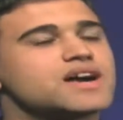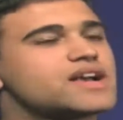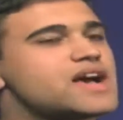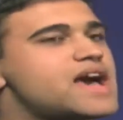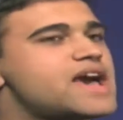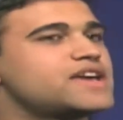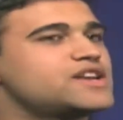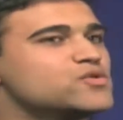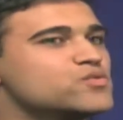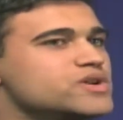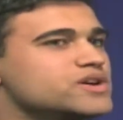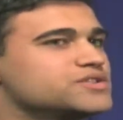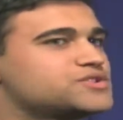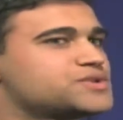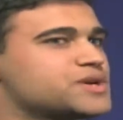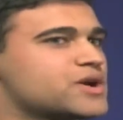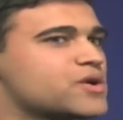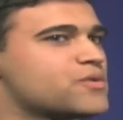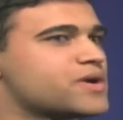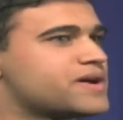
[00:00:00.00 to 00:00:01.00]
a guy in a
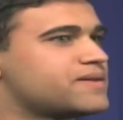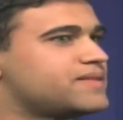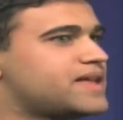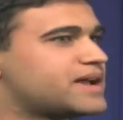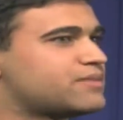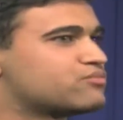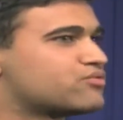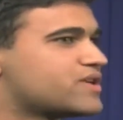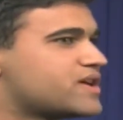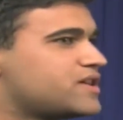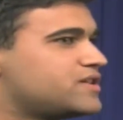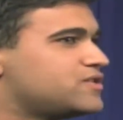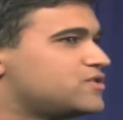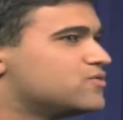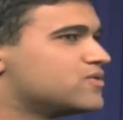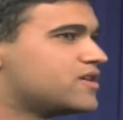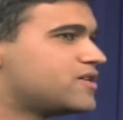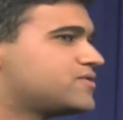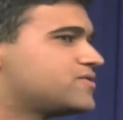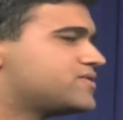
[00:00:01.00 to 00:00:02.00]
wheelchair wearing like brand
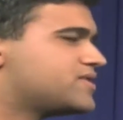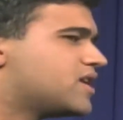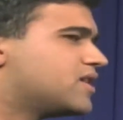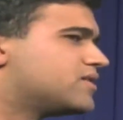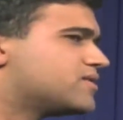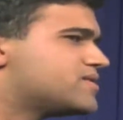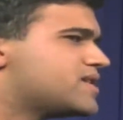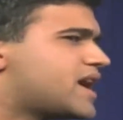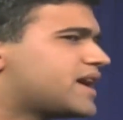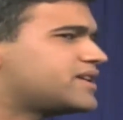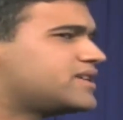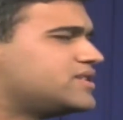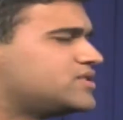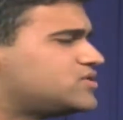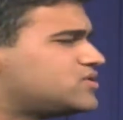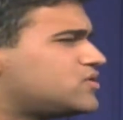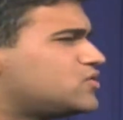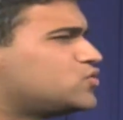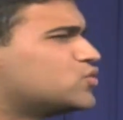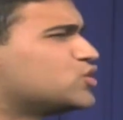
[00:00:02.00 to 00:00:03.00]
new $100 Nike
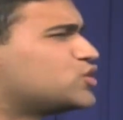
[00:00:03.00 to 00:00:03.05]
shoes,